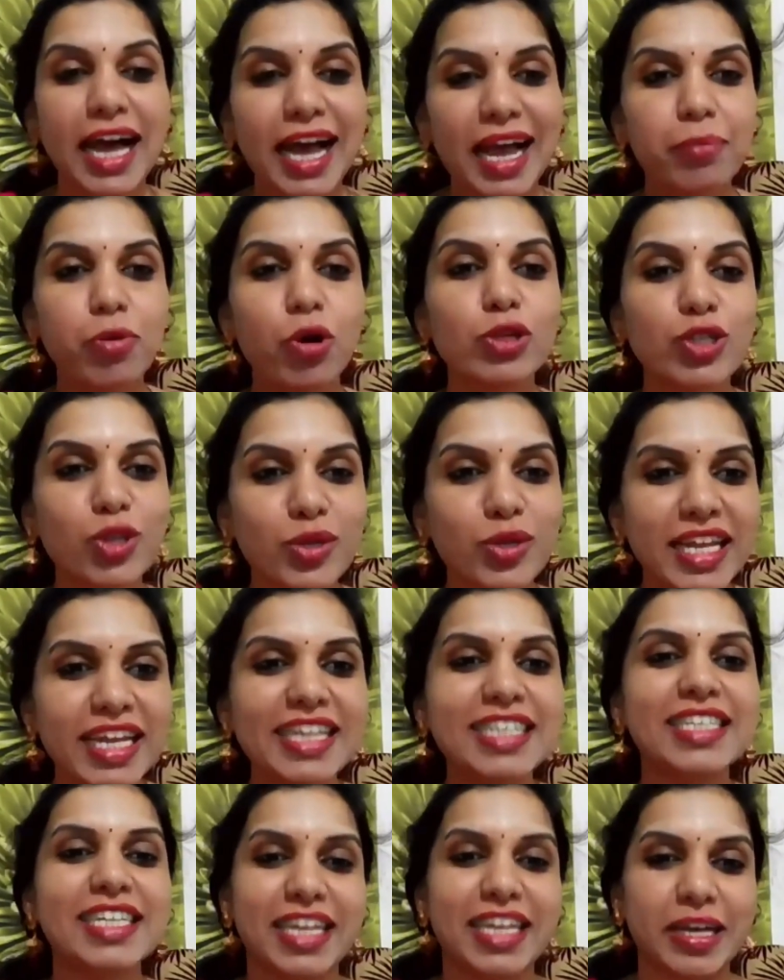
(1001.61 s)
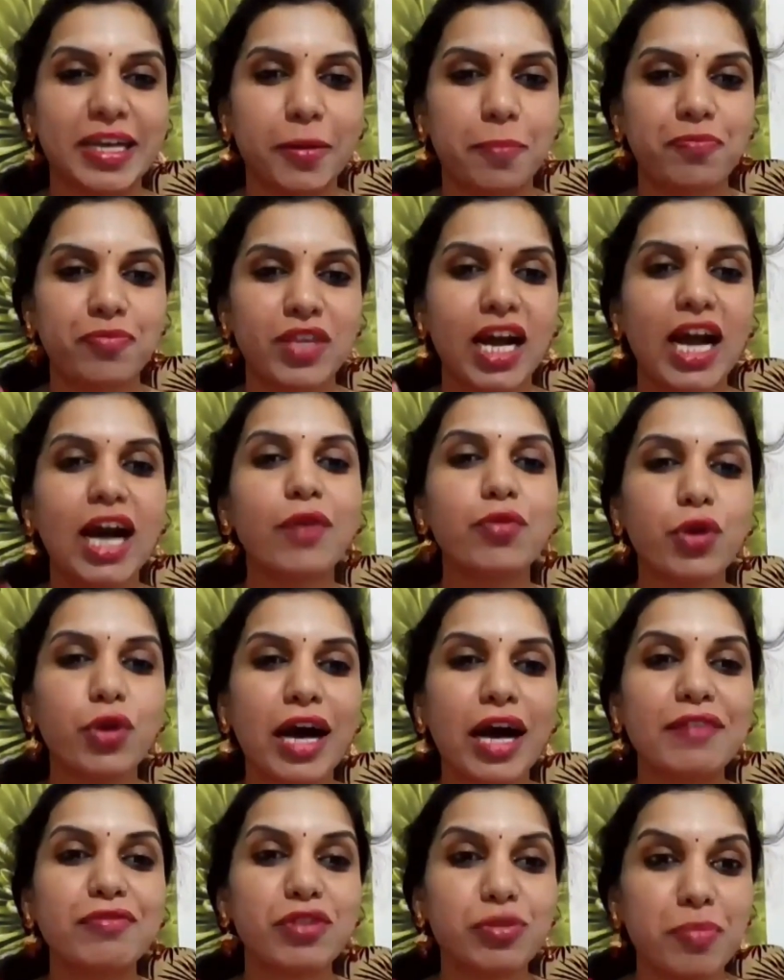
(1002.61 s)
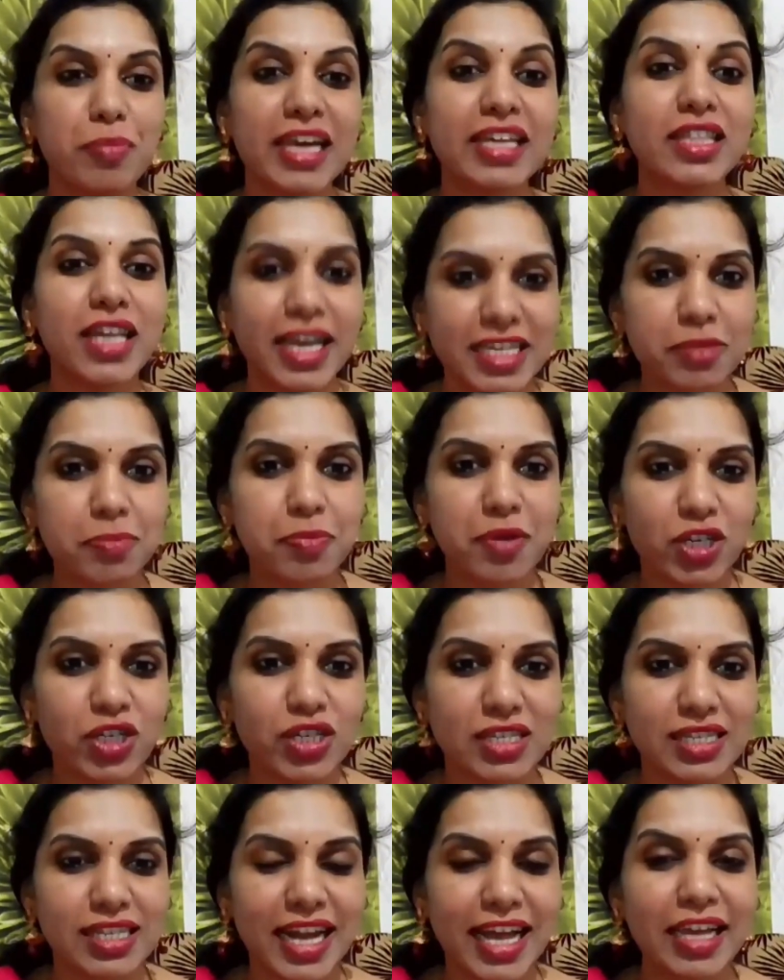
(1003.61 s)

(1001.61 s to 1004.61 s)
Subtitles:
I'm also teaching how you have to make the expressions.